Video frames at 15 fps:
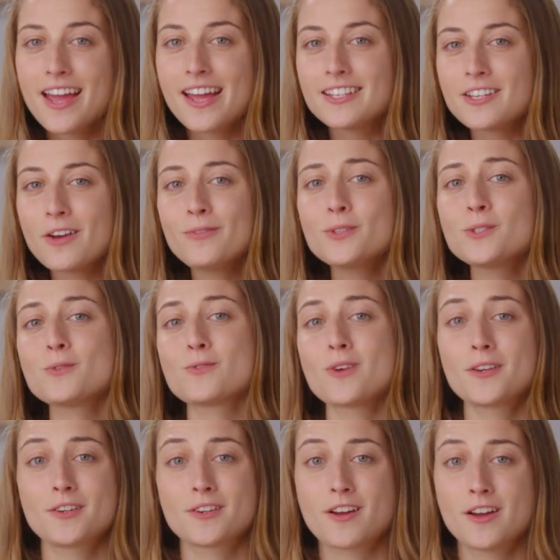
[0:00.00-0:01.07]
It's helpful to
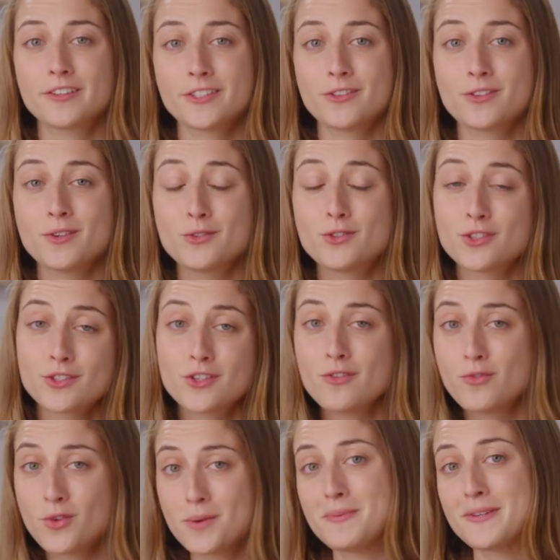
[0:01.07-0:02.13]
run your content through just to
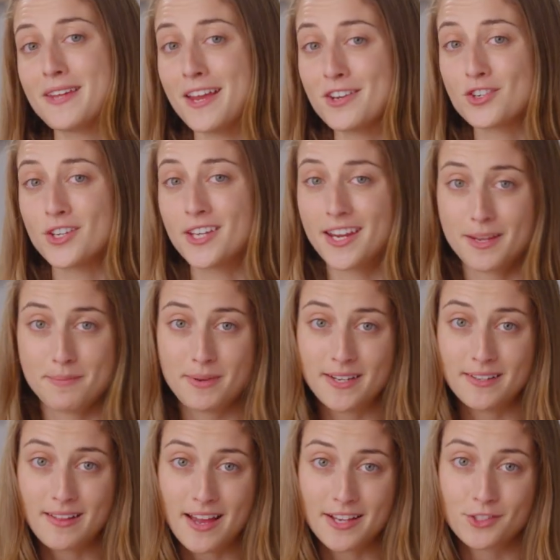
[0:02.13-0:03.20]
avoid potentially getting
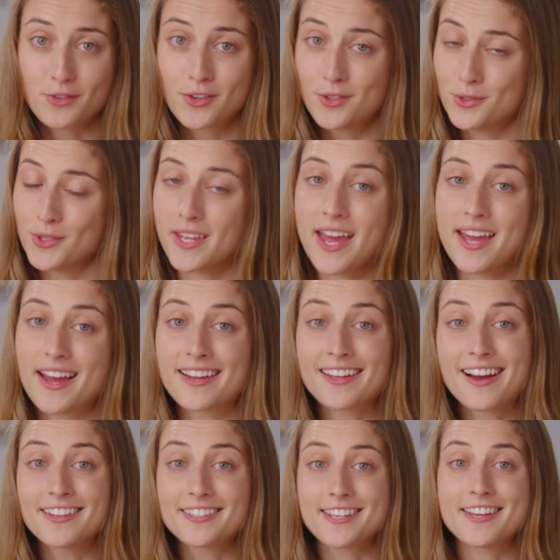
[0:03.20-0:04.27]
penalized for using AI
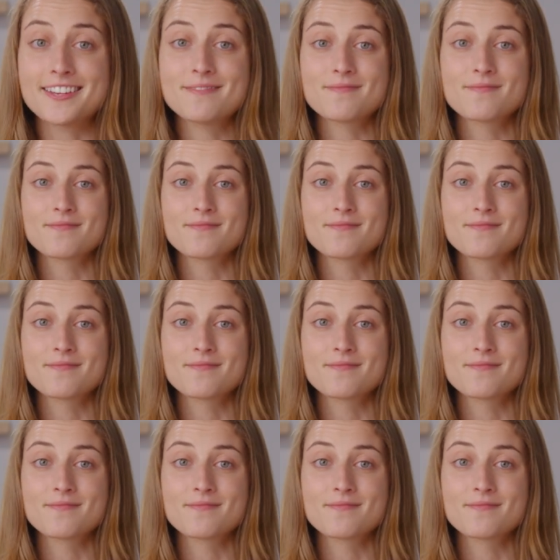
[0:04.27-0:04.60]
content.